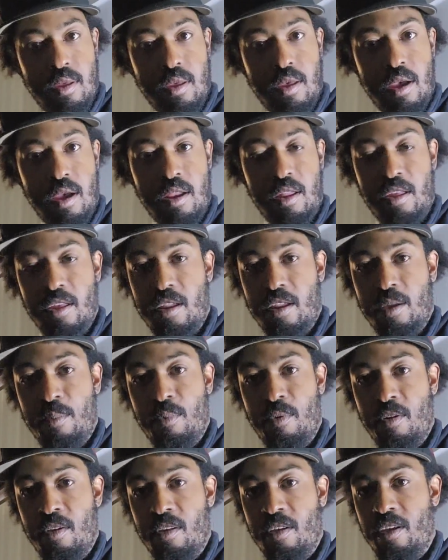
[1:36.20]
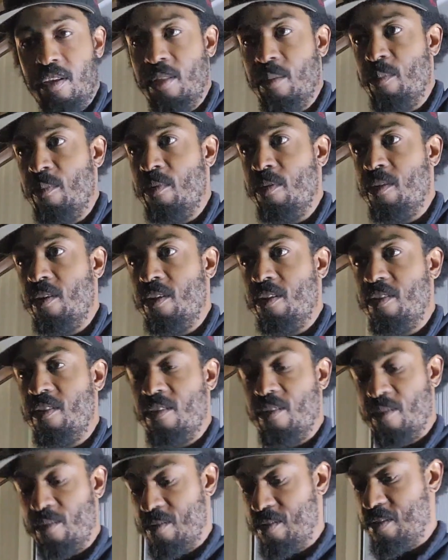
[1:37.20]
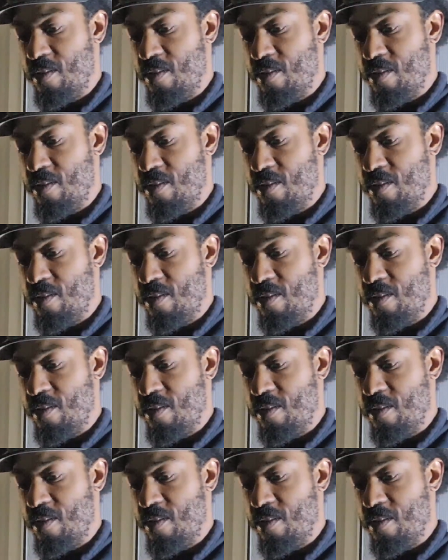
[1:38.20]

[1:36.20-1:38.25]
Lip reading: Got to get up early in the morning, so